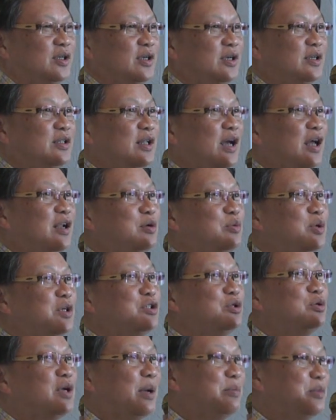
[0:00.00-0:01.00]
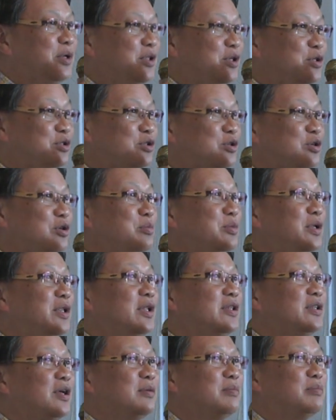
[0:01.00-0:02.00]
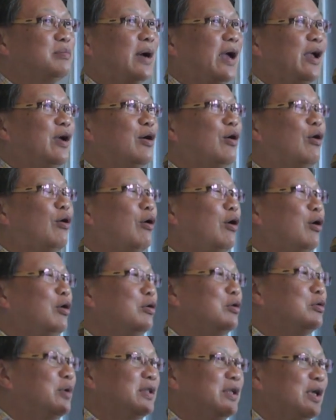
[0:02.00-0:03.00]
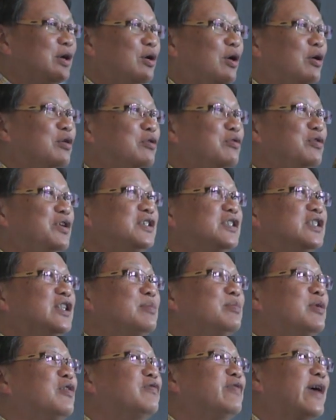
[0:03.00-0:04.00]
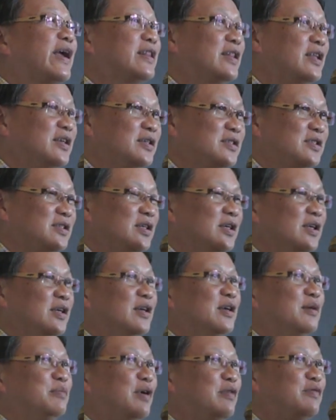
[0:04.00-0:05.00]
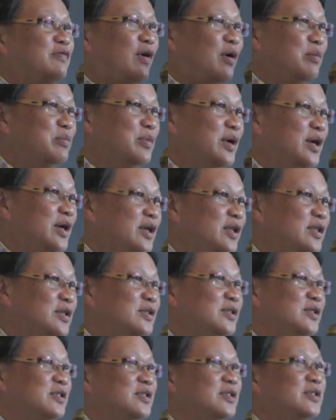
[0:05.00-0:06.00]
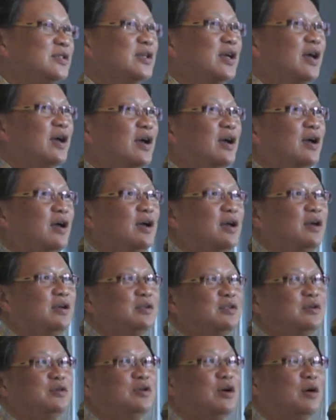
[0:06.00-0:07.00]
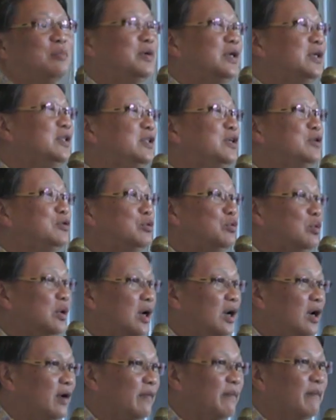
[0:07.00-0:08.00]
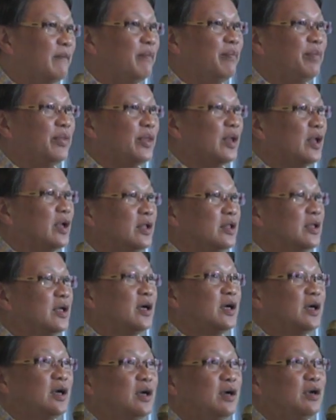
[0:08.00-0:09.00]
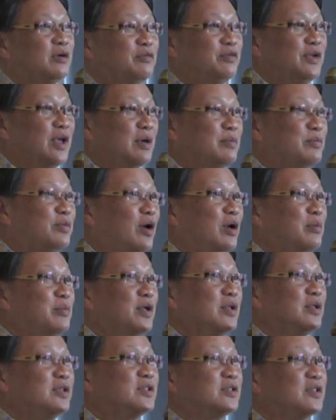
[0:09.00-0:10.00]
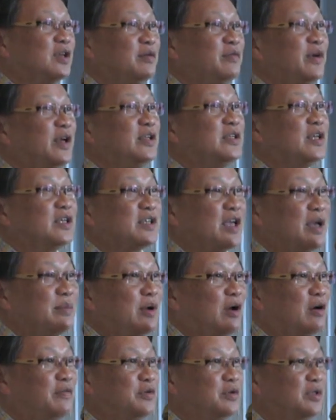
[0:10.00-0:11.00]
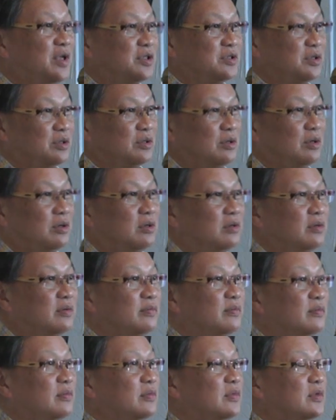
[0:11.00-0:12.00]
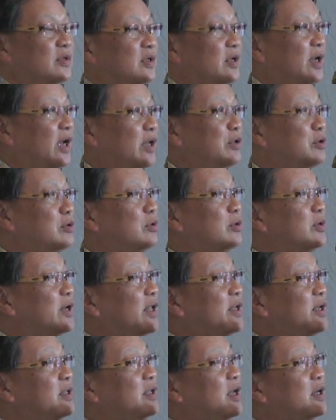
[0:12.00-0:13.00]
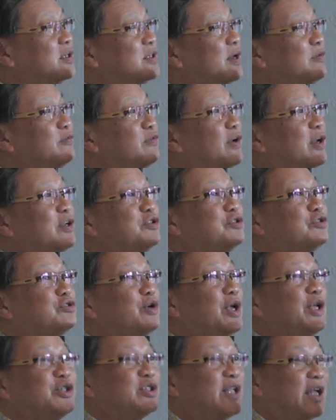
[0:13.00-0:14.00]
In other words, you can be discriminated by all what they call reasonable factors. Performance, your ability to work. The re-employment survey just came out a few days ago. And you look at it, there are some very strange